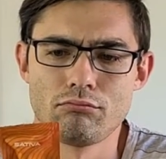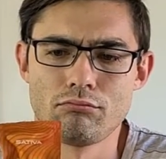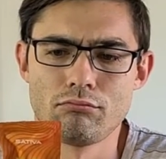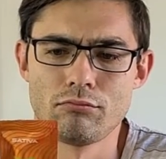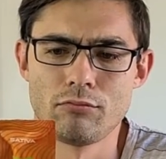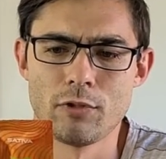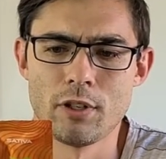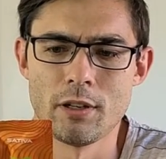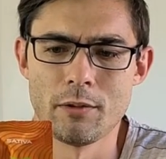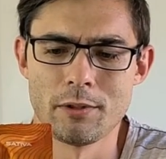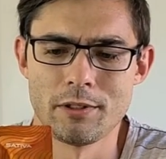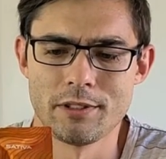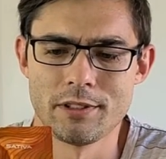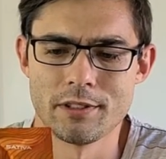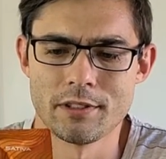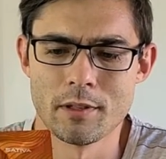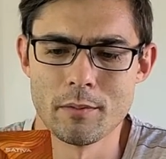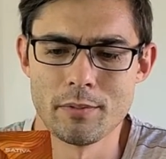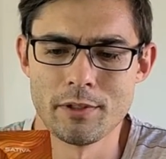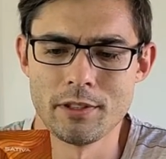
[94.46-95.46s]
wow, what is this
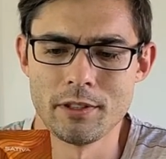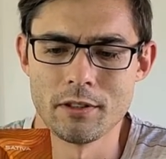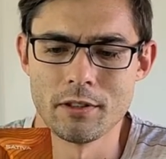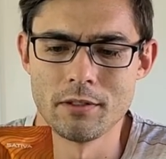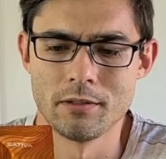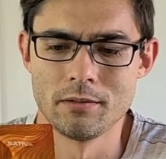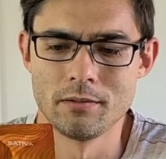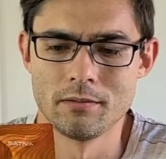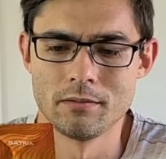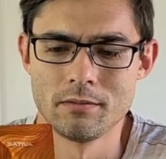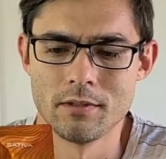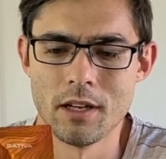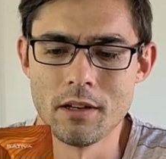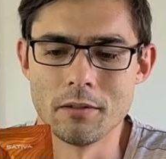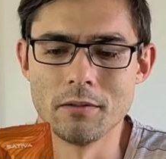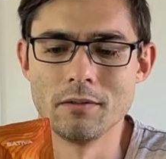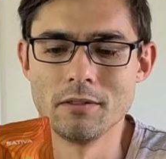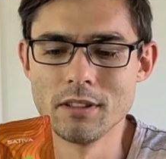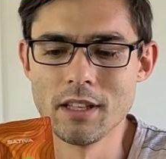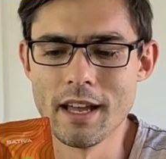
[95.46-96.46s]
company called?
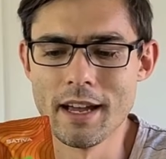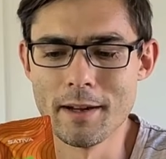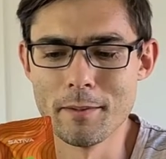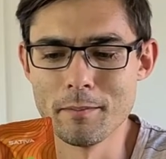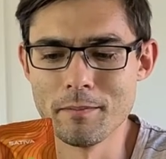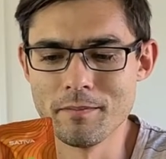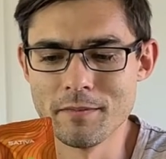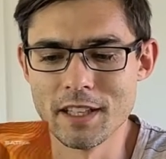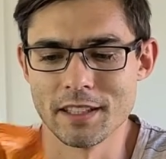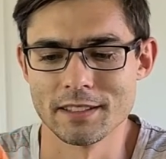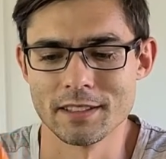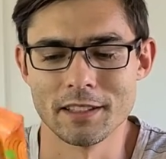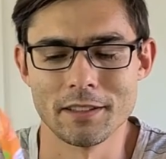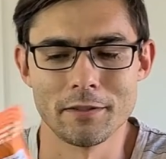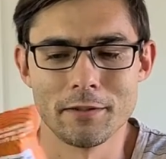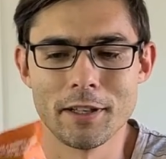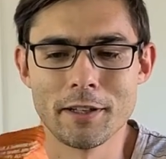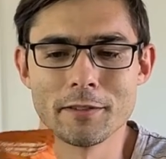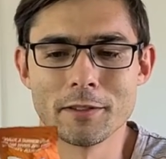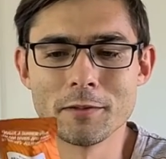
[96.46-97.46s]
Oh, Lime. That's not the
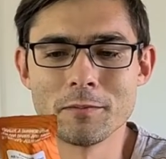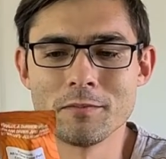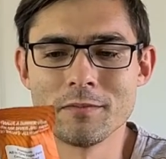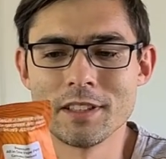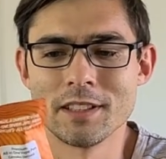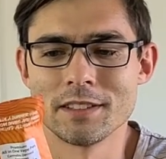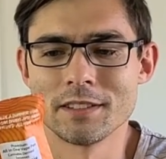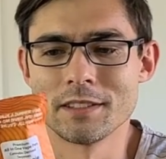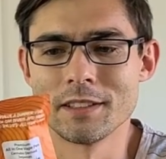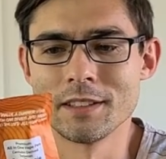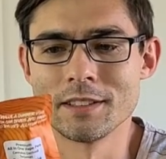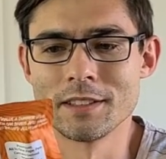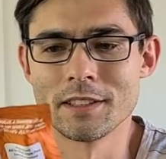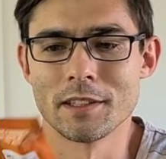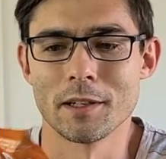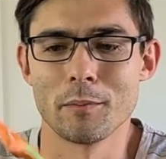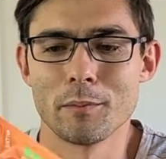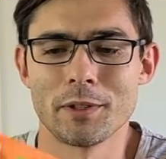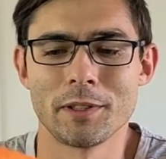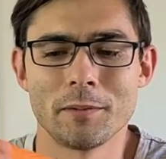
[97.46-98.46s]
flavor. It's the
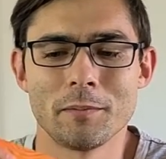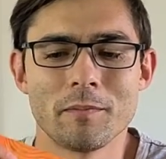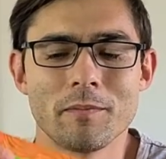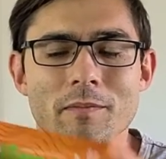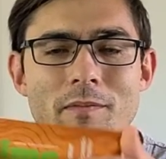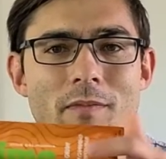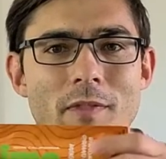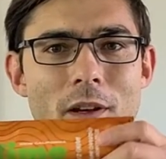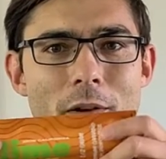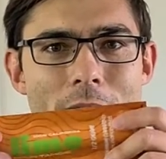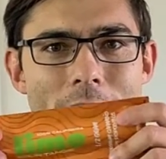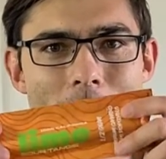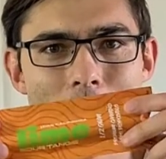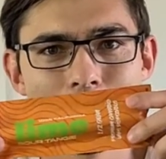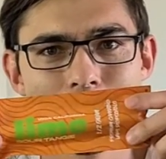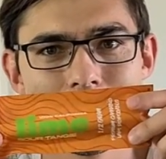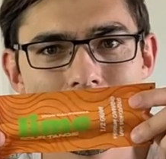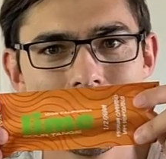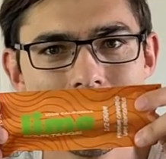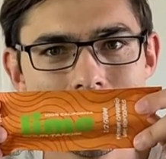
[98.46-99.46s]
company. Okay,
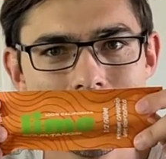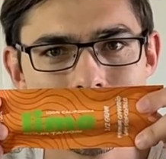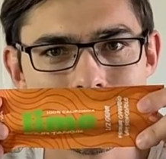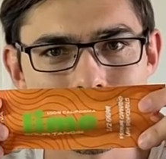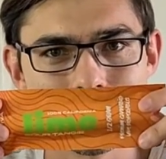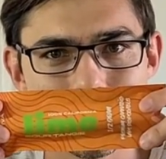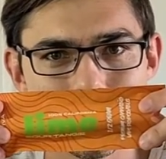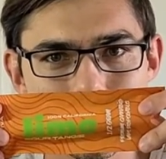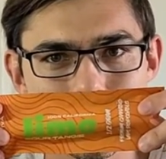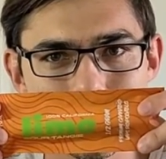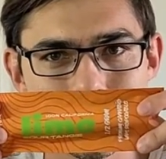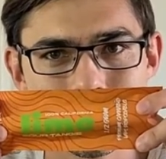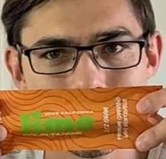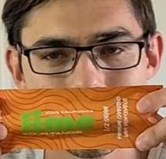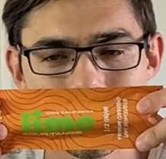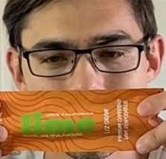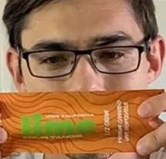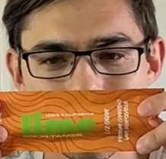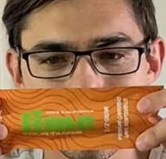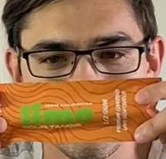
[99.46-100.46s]
so
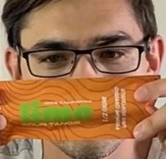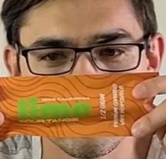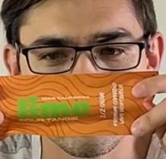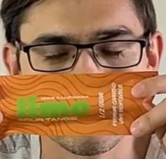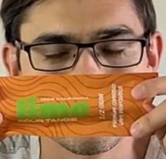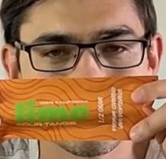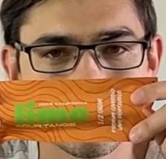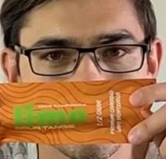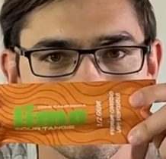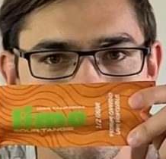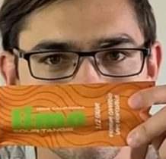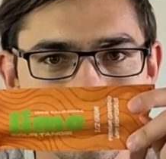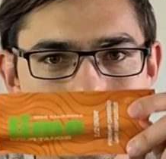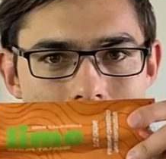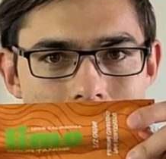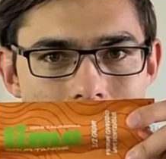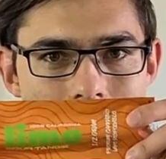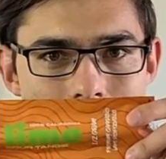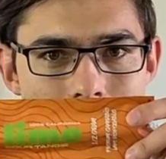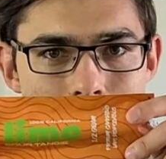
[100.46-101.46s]
it's
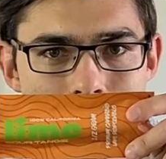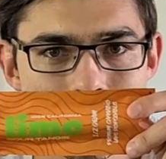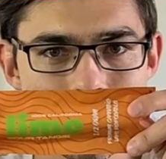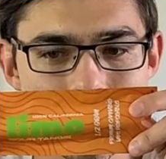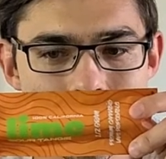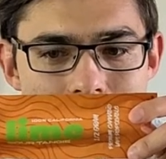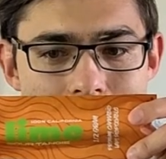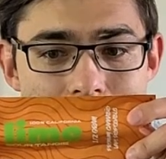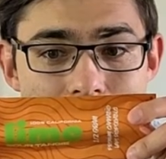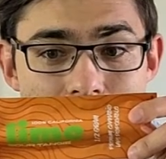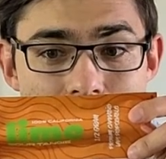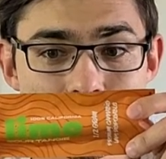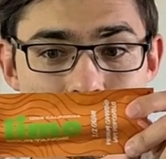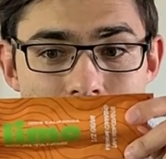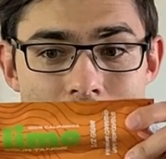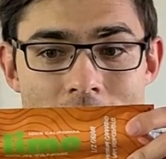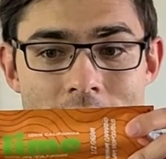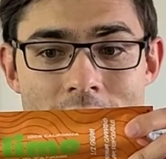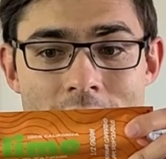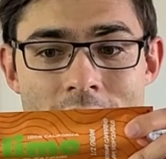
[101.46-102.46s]
Lime, and the
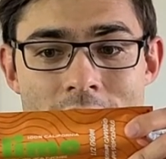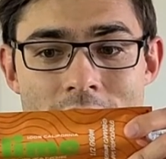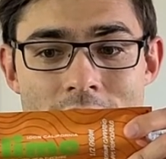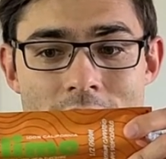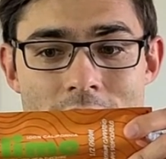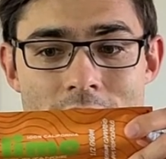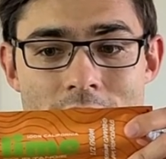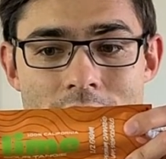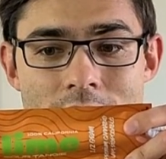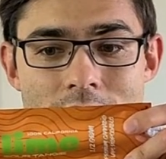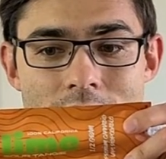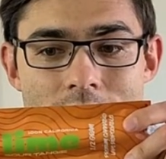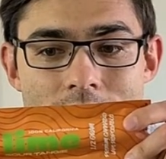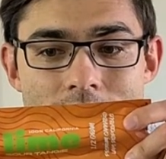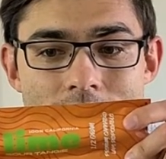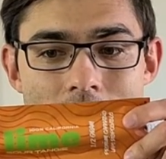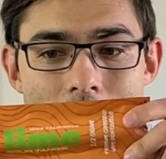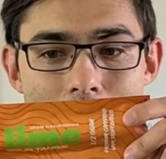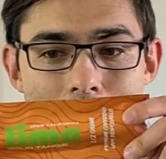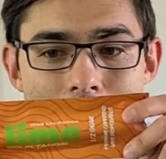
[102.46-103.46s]
strain is
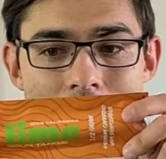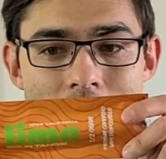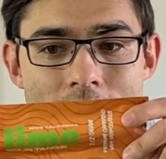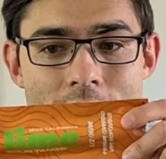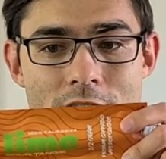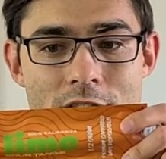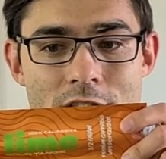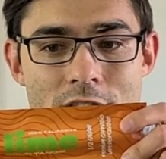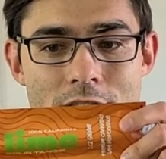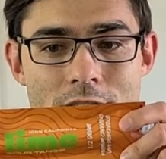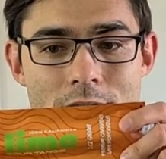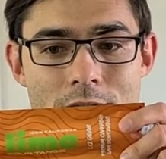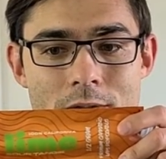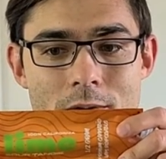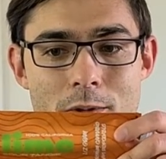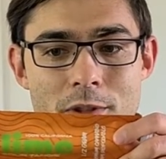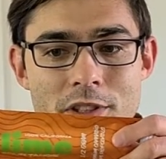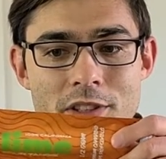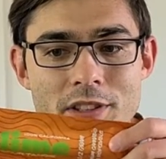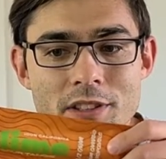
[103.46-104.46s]
Sour Tangie,
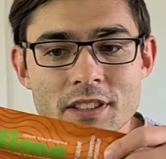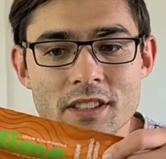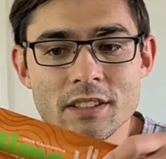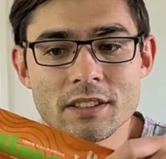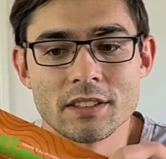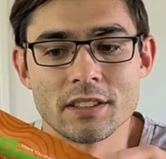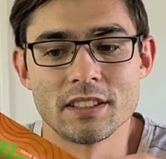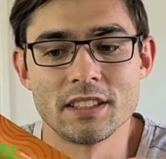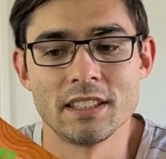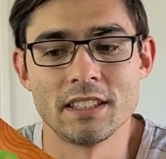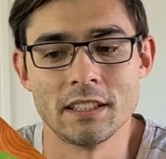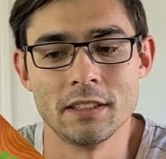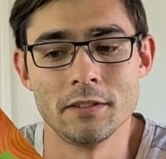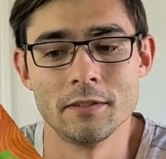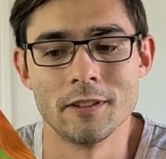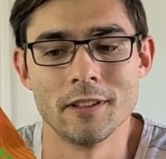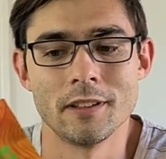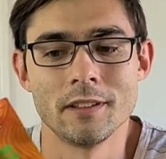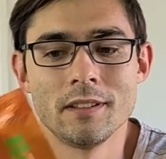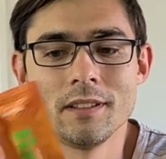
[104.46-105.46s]
which is a
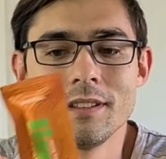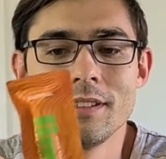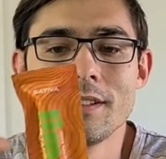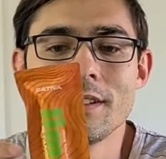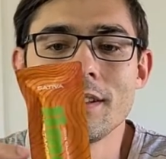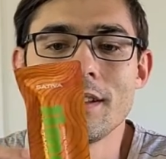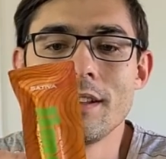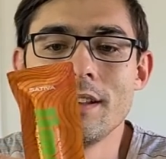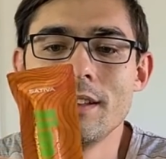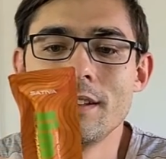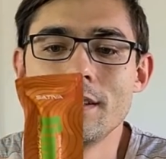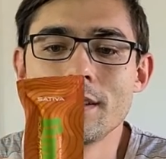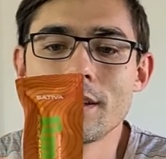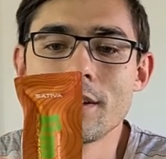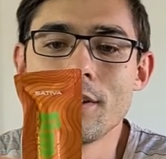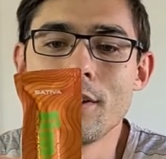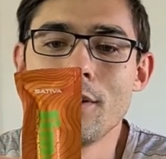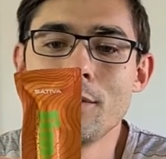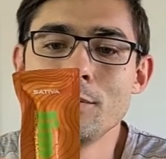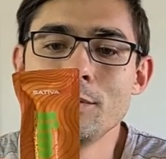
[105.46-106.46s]
Sativa, and it
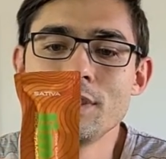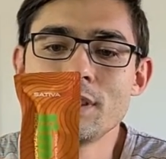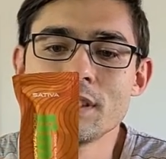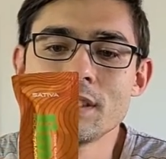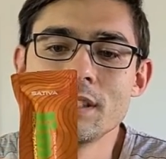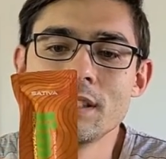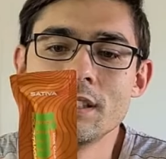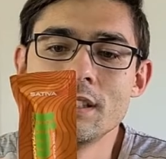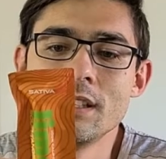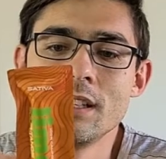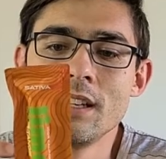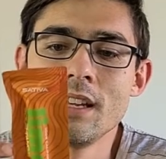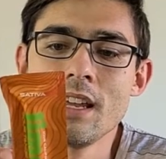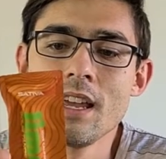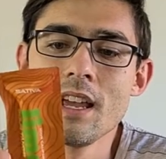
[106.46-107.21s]
comes in